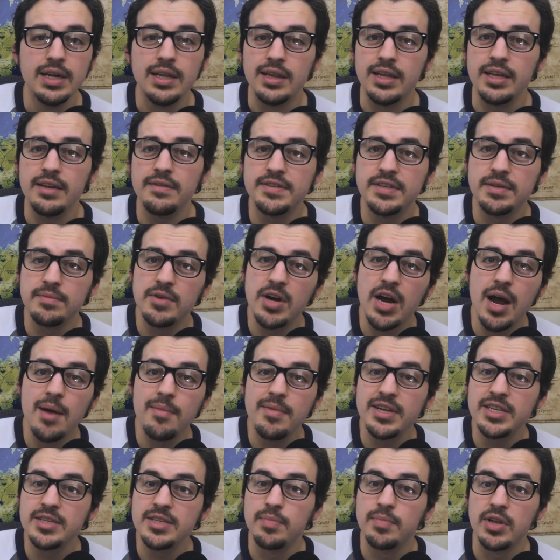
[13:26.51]
Leave some
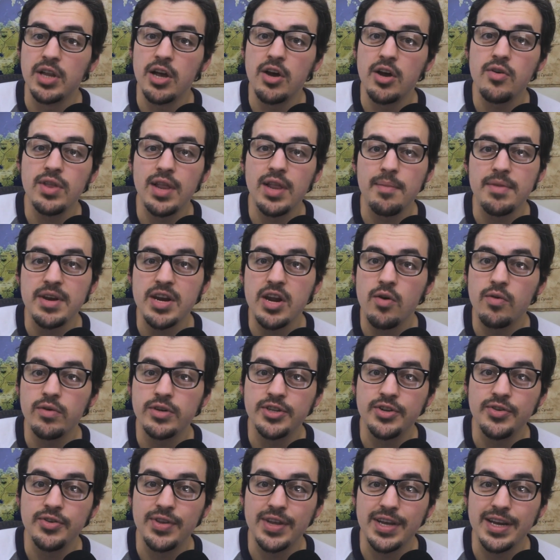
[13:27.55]
comments below and let me know what
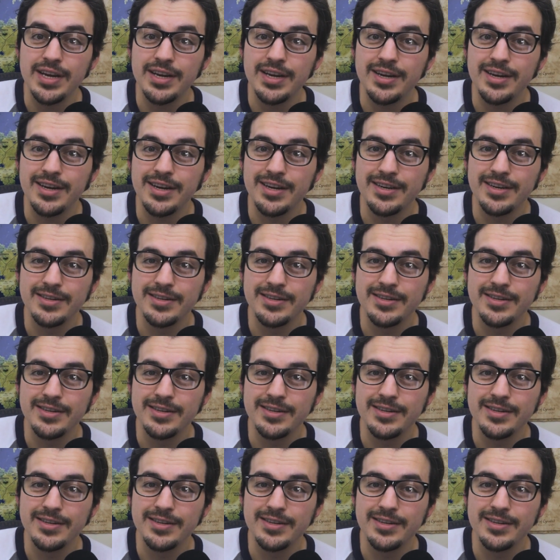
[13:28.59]
you think.